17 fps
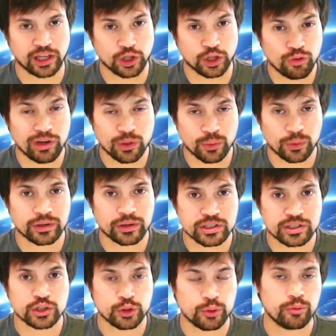You really want
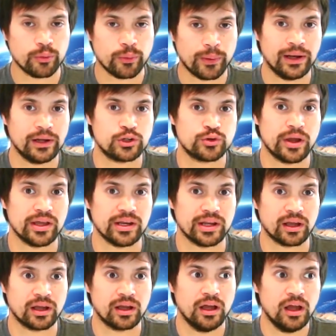to do well at
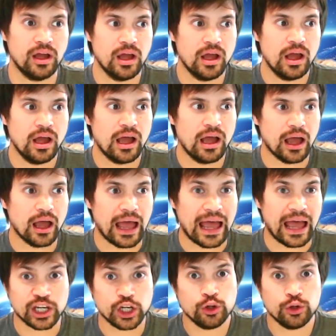trading uh,
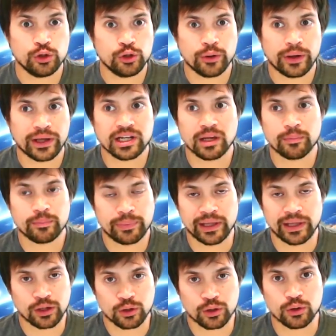and you, you end up
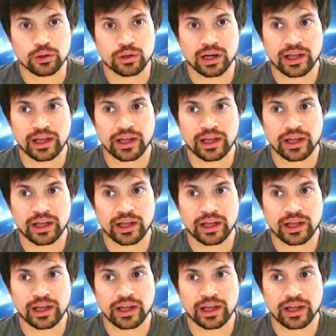being good.